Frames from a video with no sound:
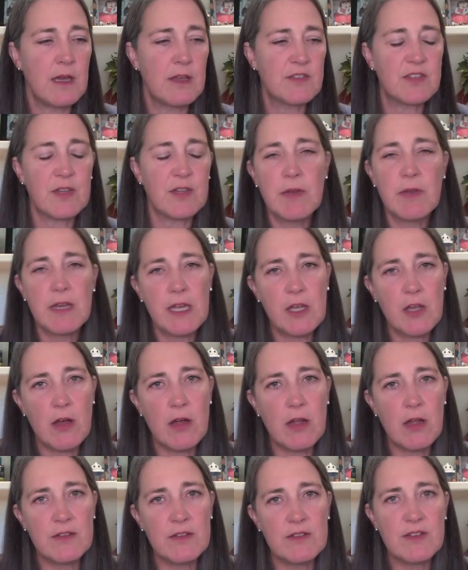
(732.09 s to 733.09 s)
somebody
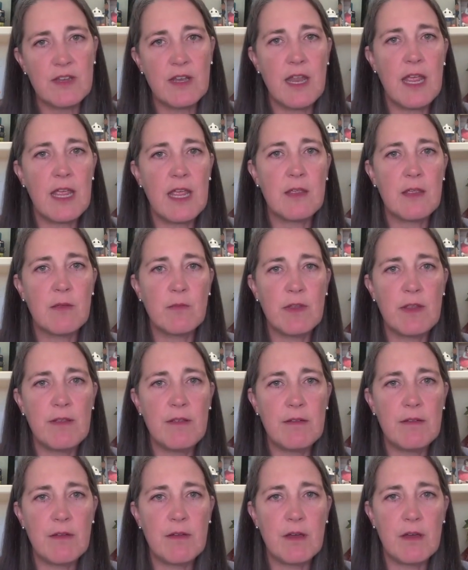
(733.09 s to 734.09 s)
called and said, hey, can
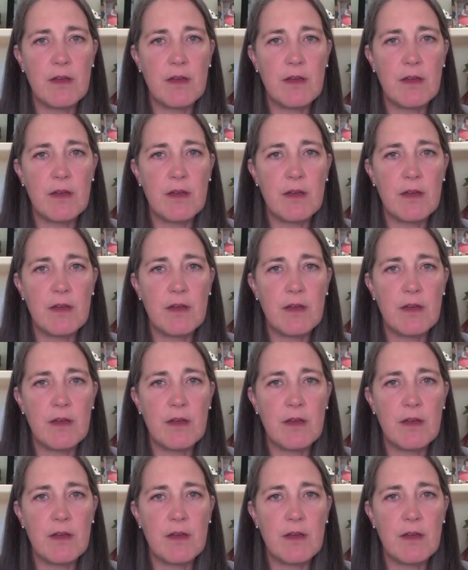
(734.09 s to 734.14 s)
we